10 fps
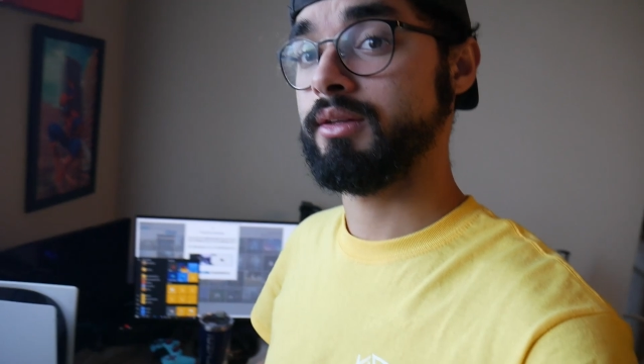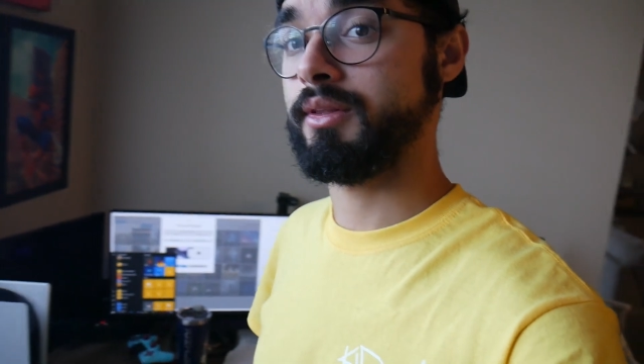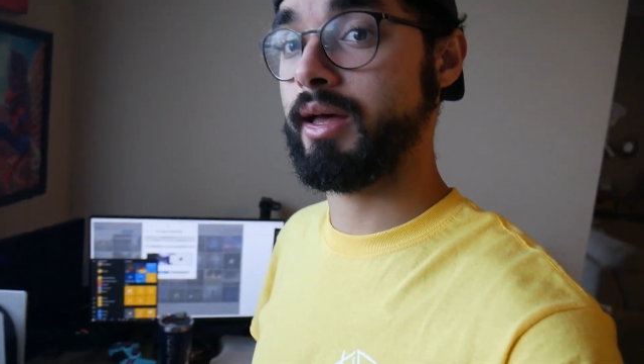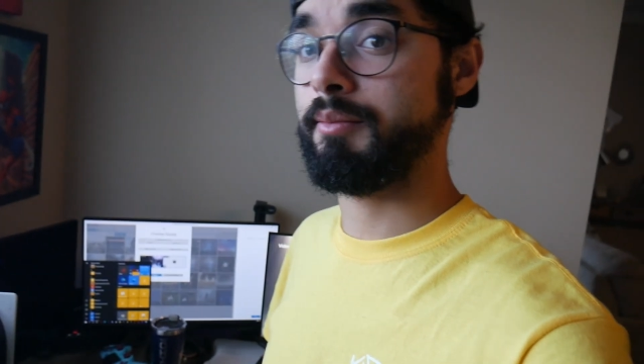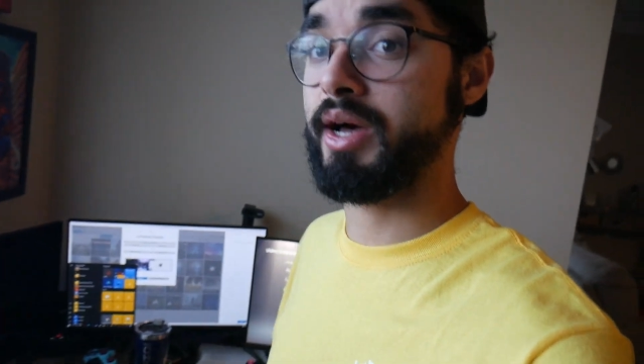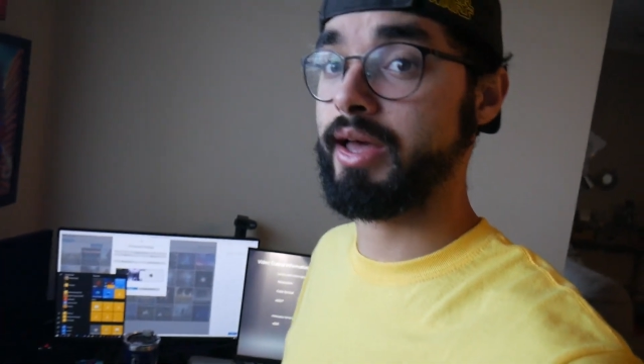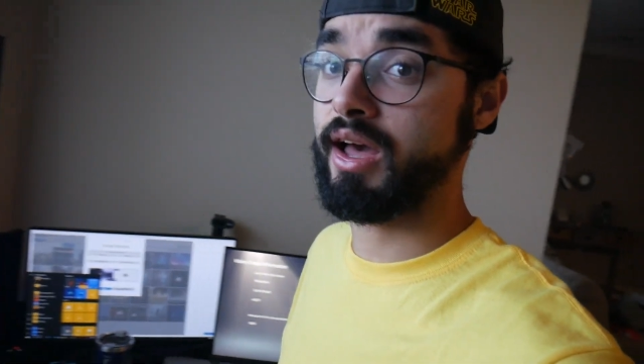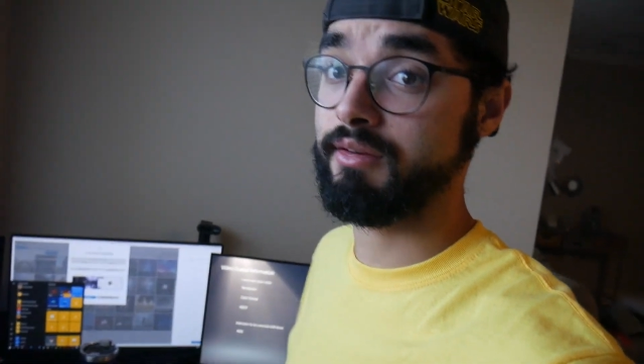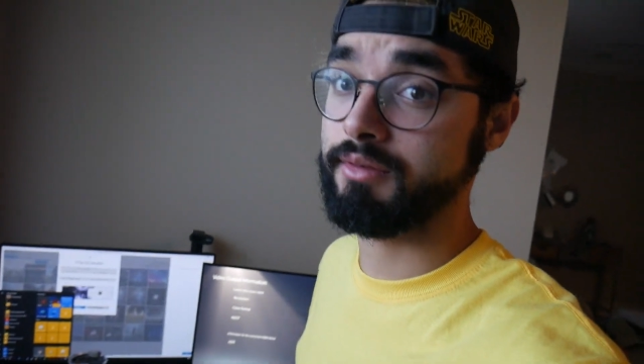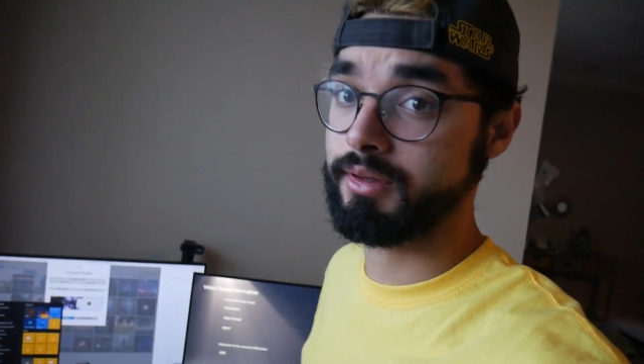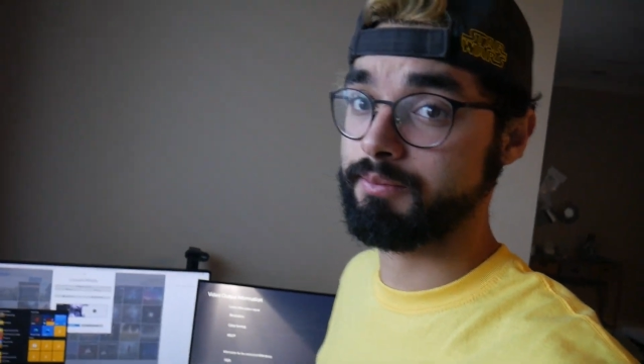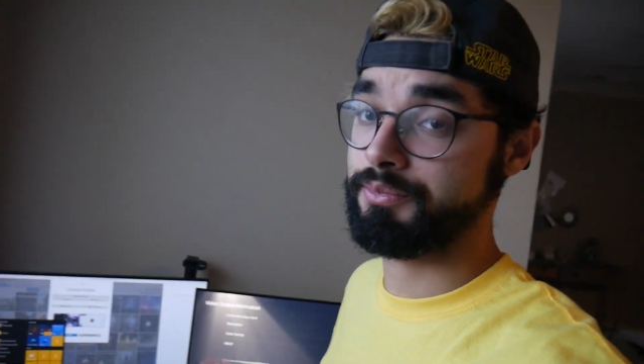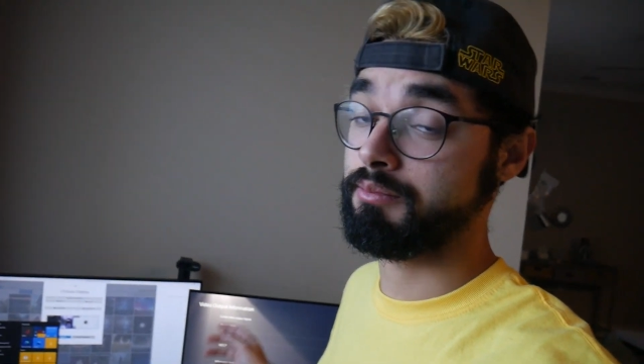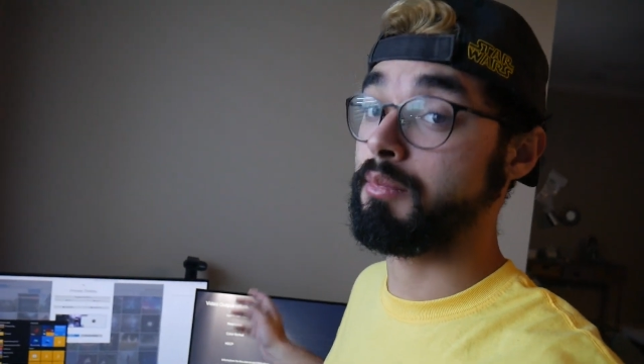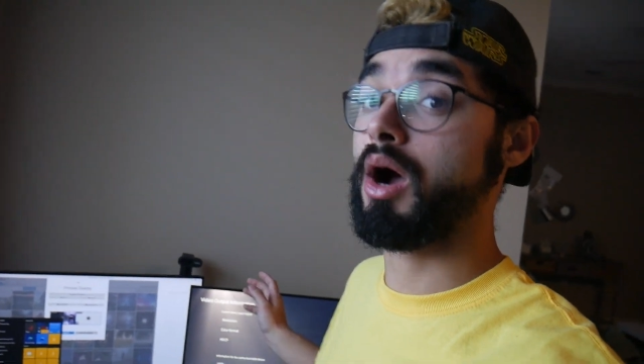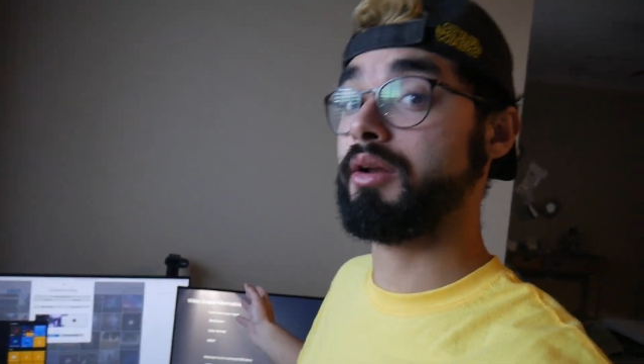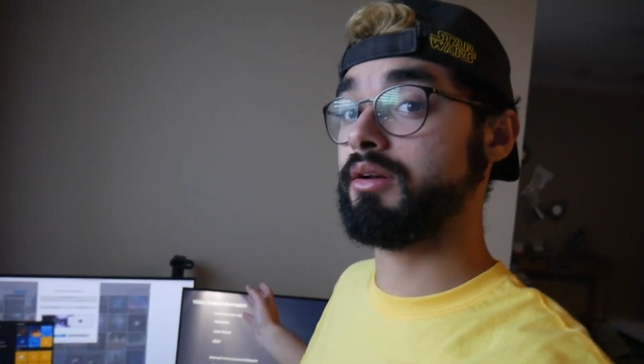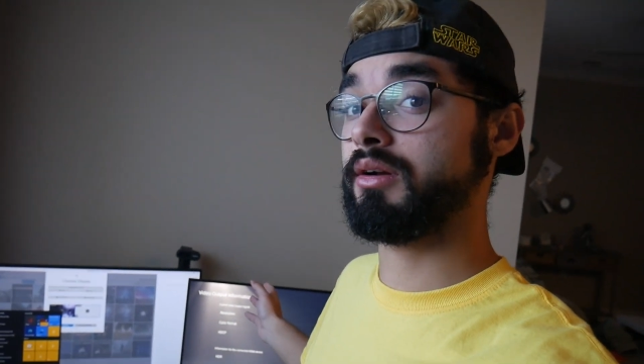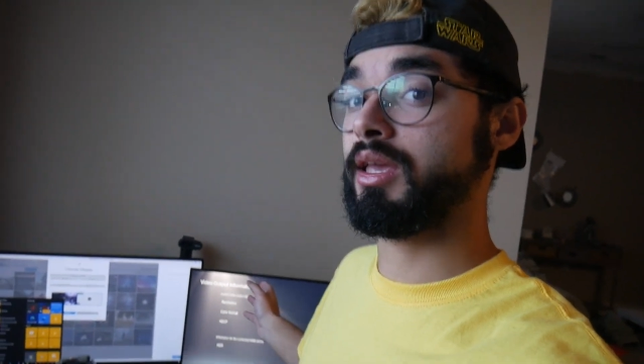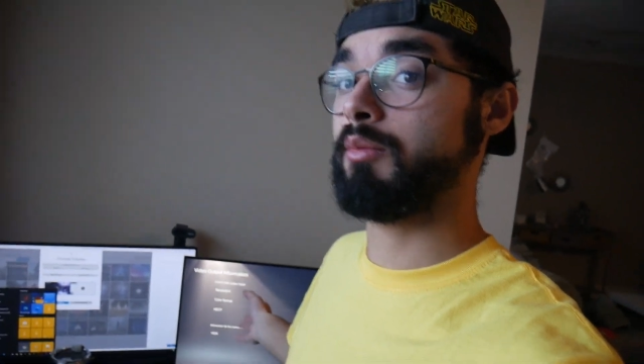that might have a
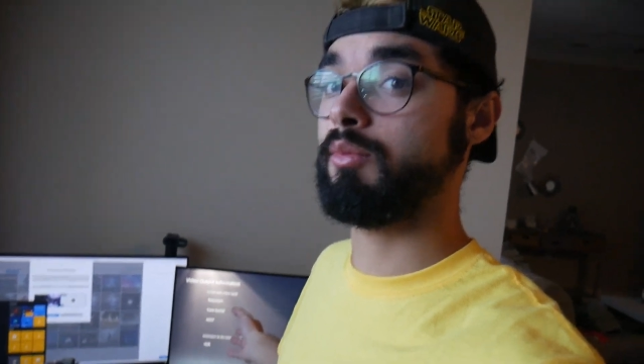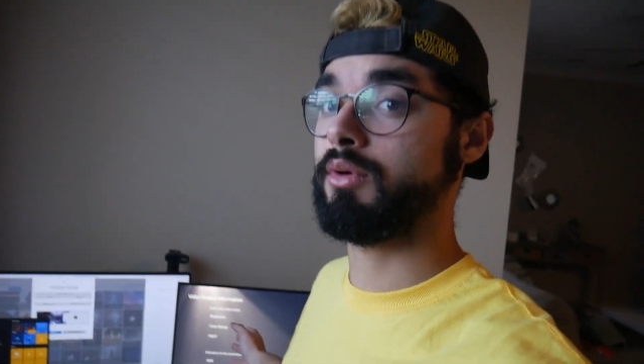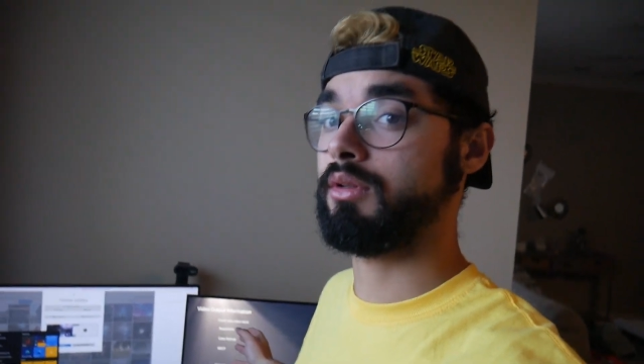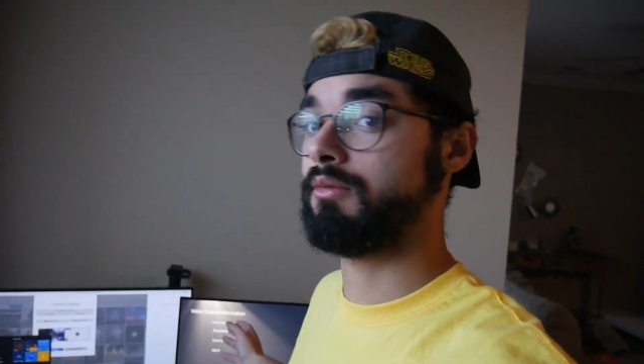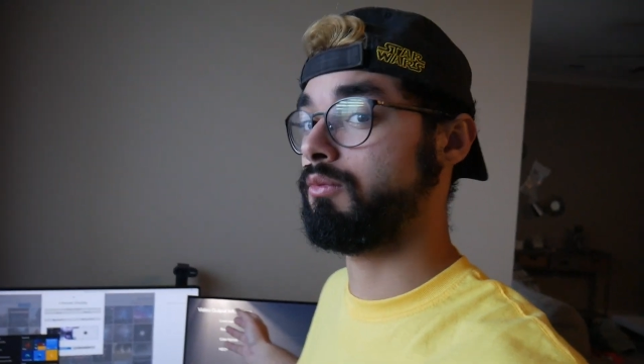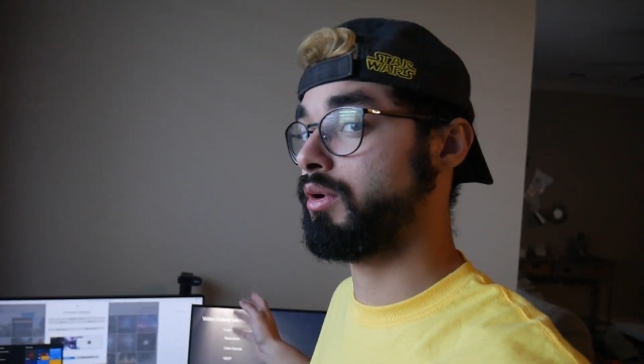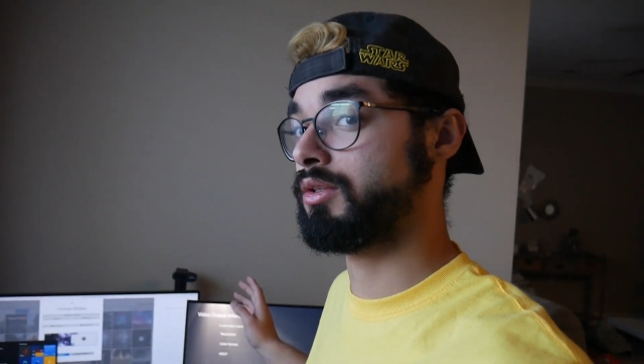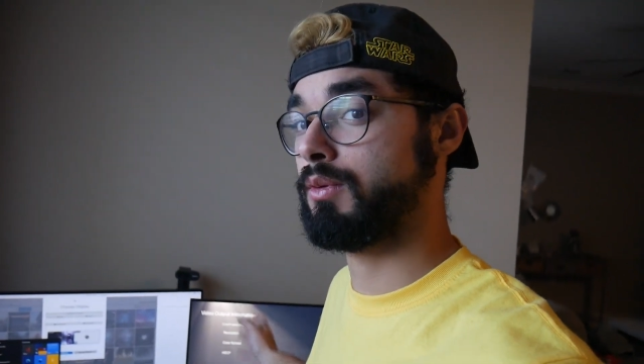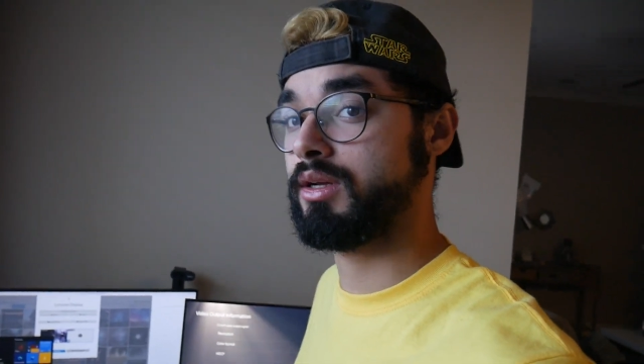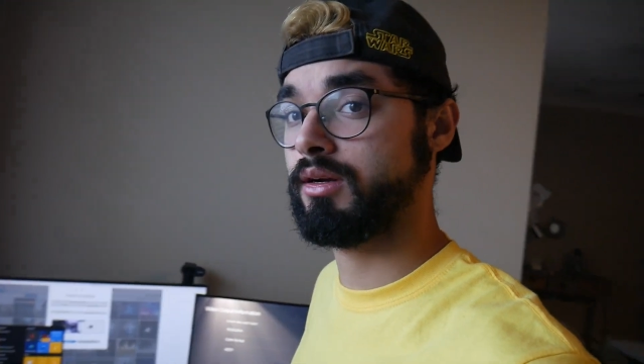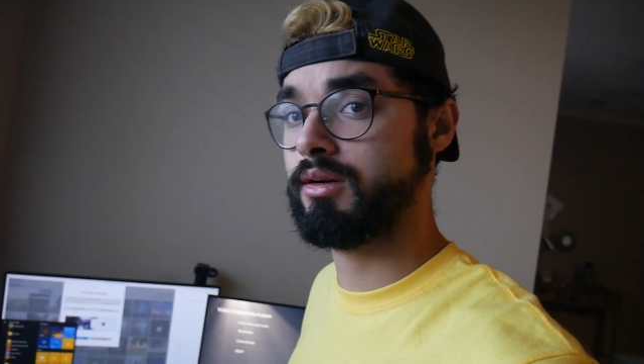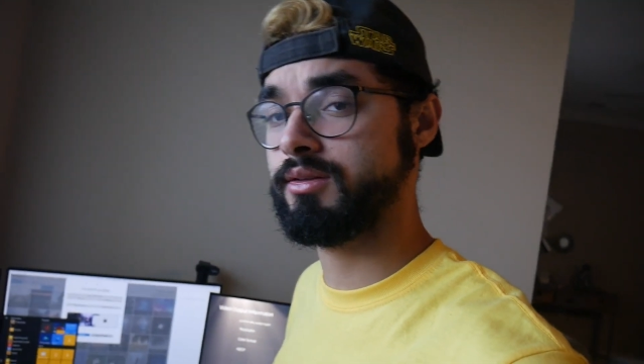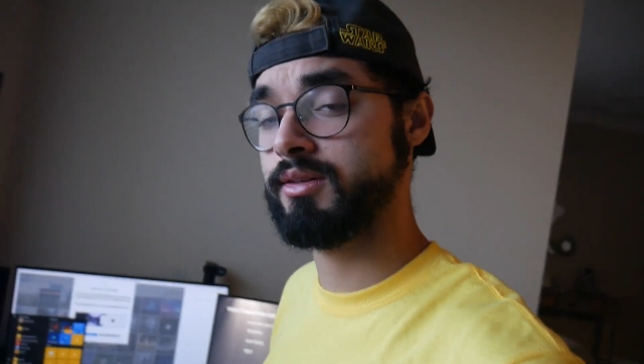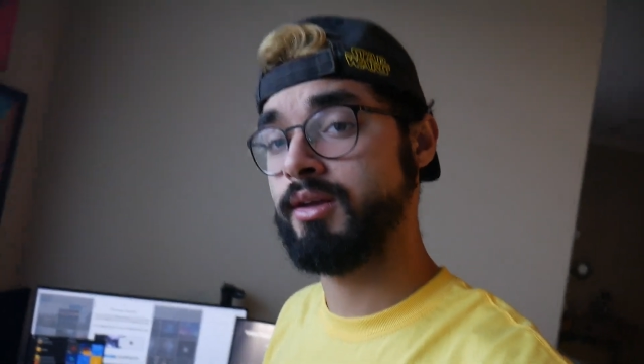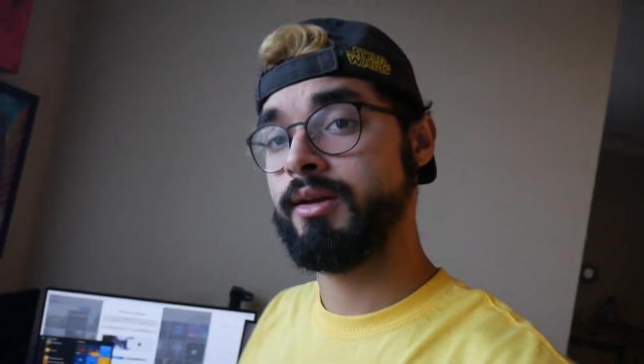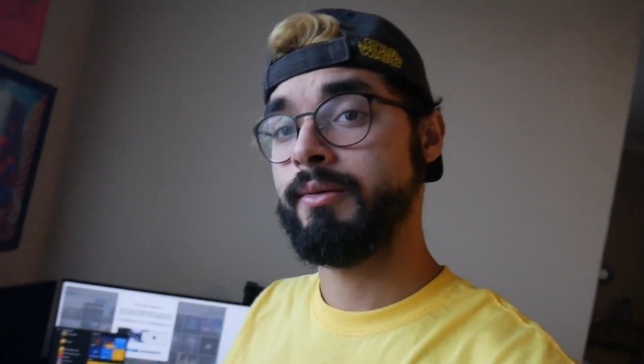monitor capable of 120 hertz,